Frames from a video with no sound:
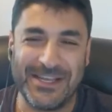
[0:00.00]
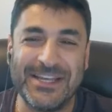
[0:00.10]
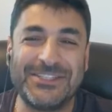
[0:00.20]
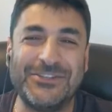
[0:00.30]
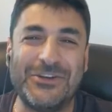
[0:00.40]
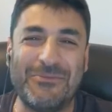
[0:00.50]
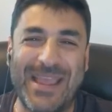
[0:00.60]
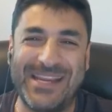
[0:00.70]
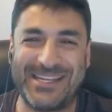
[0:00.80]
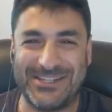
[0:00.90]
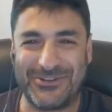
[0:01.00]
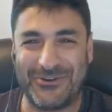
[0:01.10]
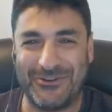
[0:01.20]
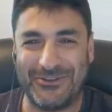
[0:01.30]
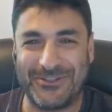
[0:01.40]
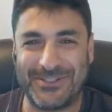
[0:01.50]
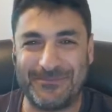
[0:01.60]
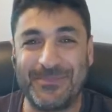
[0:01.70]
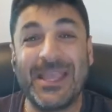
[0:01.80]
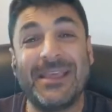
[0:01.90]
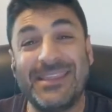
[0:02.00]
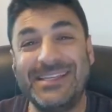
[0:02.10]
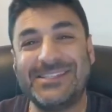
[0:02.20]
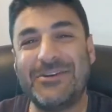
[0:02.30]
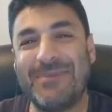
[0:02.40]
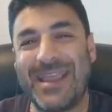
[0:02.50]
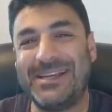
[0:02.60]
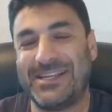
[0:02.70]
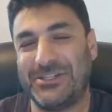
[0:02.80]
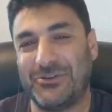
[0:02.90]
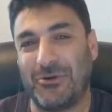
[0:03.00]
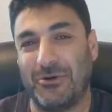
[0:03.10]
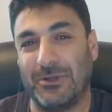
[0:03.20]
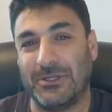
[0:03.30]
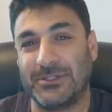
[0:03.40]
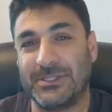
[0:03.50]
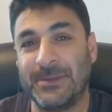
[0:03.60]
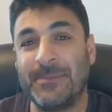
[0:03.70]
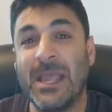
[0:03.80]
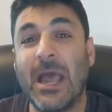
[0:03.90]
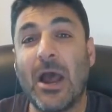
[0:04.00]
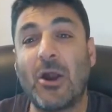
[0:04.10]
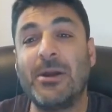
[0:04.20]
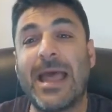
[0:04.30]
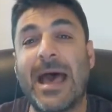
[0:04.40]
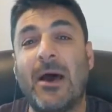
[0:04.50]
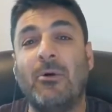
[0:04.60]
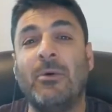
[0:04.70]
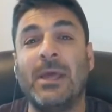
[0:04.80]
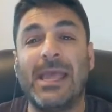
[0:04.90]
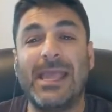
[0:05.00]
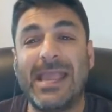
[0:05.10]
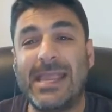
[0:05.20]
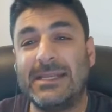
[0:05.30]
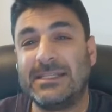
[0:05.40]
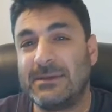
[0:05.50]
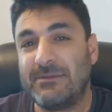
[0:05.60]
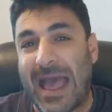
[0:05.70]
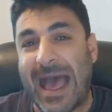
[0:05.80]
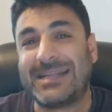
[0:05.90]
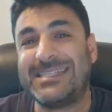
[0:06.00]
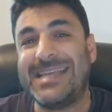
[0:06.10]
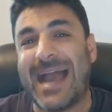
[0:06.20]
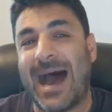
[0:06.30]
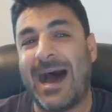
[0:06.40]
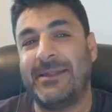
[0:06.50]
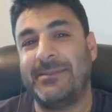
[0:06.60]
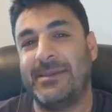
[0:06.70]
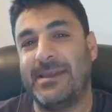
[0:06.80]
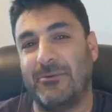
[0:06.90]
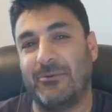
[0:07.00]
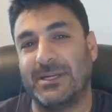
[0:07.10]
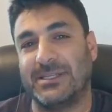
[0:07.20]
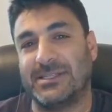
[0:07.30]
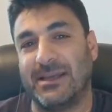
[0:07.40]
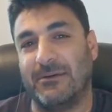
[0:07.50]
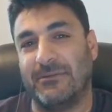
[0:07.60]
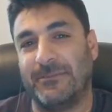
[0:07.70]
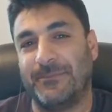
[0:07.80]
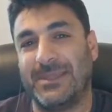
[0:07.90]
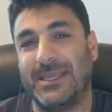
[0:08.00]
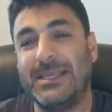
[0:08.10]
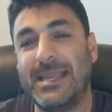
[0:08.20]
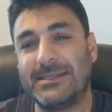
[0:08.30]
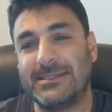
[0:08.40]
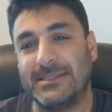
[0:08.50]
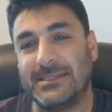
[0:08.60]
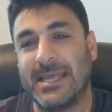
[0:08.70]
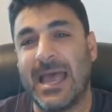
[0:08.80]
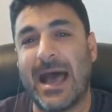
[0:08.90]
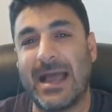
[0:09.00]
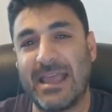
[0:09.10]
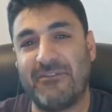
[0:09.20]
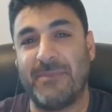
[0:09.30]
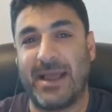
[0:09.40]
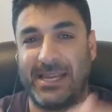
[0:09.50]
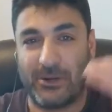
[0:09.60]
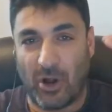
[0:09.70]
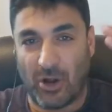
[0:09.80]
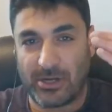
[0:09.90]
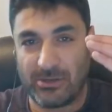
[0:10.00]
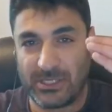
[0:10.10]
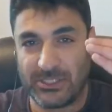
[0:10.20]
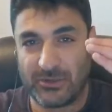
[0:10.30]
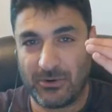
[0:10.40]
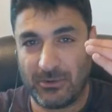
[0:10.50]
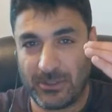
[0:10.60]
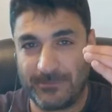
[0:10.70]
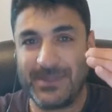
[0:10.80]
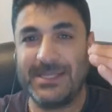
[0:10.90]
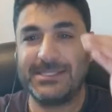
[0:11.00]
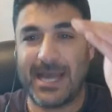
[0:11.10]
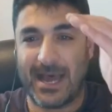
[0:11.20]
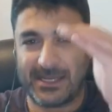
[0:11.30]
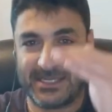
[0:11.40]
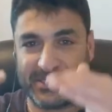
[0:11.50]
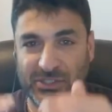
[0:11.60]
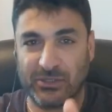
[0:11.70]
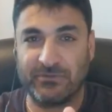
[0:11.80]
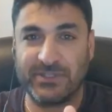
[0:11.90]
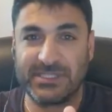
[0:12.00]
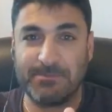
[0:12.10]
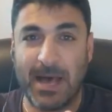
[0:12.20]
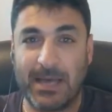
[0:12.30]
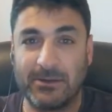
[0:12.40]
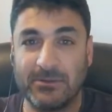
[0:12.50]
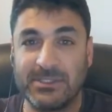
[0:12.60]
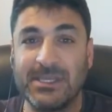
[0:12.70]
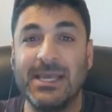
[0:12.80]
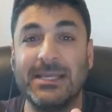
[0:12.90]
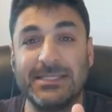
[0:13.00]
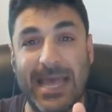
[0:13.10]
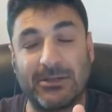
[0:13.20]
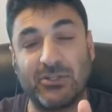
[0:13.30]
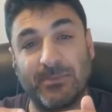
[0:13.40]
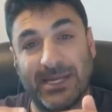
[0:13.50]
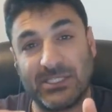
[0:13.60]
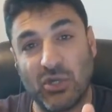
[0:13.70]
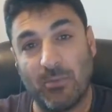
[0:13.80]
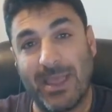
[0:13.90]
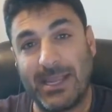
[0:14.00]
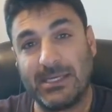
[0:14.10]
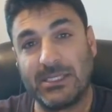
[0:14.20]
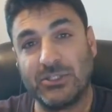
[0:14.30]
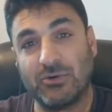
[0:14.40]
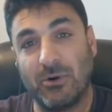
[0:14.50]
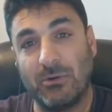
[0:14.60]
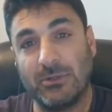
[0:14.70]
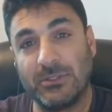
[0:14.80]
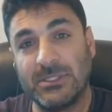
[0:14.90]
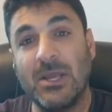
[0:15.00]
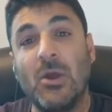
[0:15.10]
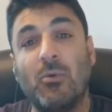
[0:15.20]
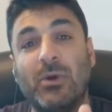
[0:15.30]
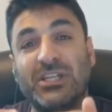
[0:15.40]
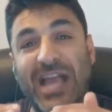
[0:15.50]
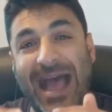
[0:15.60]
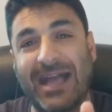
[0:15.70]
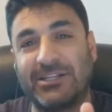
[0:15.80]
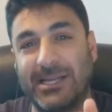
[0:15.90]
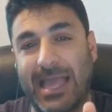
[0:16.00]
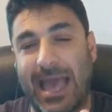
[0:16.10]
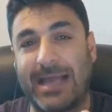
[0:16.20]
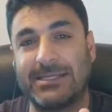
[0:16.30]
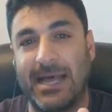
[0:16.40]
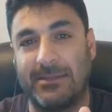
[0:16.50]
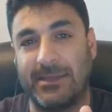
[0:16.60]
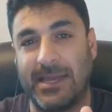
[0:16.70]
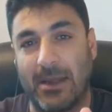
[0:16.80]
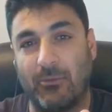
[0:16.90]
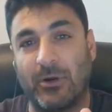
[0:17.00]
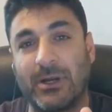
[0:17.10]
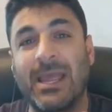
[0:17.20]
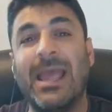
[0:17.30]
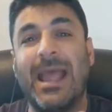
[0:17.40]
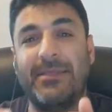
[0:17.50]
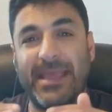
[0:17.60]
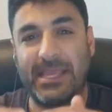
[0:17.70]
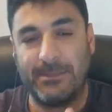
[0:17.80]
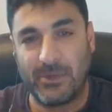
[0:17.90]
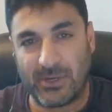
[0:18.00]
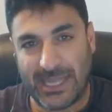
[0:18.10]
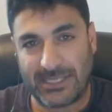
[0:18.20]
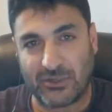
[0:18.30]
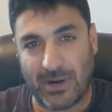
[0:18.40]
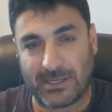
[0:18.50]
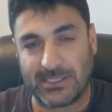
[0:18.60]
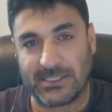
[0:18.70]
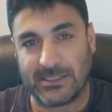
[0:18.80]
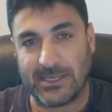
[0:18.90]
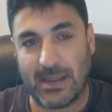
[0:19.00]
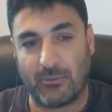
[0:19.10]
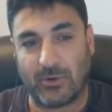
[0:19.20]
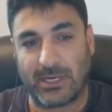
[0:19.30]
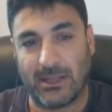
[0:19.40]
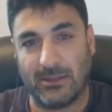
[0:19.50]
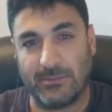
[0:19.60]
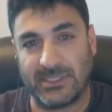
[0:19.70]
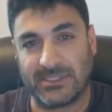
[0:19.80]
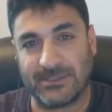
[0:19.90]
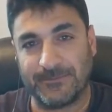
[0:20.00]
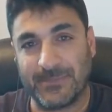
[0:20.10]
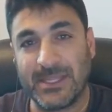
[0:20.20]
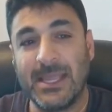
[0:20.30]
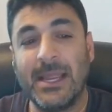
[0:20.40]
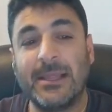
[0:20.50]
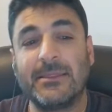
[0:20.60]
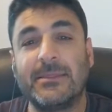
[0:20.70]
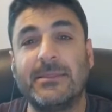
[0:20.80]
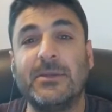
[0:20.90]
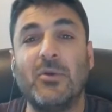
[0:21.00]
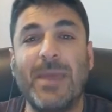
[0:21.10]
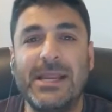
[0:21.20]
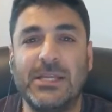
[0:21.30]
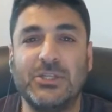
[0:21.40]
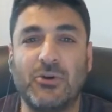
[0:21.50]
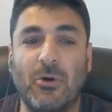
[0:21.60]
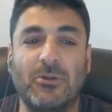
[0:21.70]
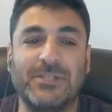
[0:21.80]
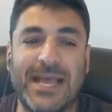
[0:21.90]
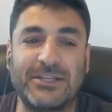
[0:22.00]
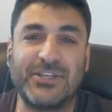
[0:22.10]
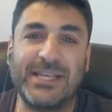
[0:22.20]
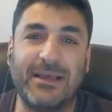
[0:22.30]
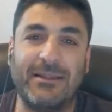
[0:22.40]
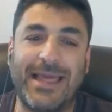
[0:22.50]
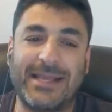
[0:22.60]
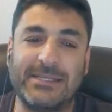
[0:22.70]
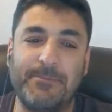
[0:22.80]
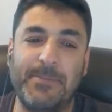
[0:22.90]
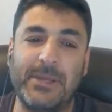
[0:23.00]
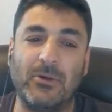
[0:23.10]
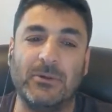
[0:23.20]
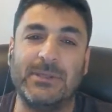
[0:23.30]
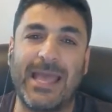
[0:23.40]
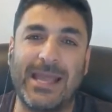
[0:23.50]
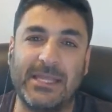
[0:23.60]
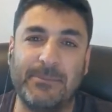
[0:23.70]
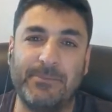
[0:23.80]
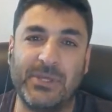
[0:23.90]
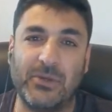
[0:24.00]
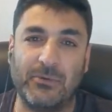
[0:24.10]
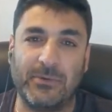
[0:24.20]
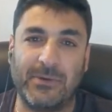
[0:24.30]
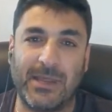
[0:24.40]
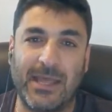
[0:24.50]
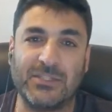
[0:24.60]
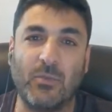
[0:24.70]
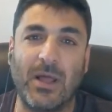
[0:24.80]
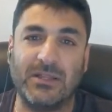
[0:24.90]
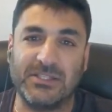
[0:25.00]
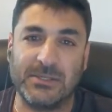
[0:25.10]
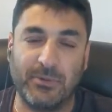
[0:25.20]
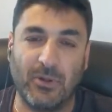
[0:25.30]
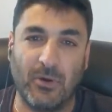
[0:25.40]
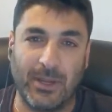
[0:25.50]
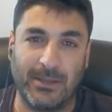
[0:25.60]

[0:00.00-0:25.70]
domain controllers. These domain controllers are now acting on the network itself. In essence, I have my hierarchical controller talking service models down to my domain controllers, which actually act on the network, and they communicate directly to the network elements. The domain controllers actually collect, build, and compute, as well as deploy.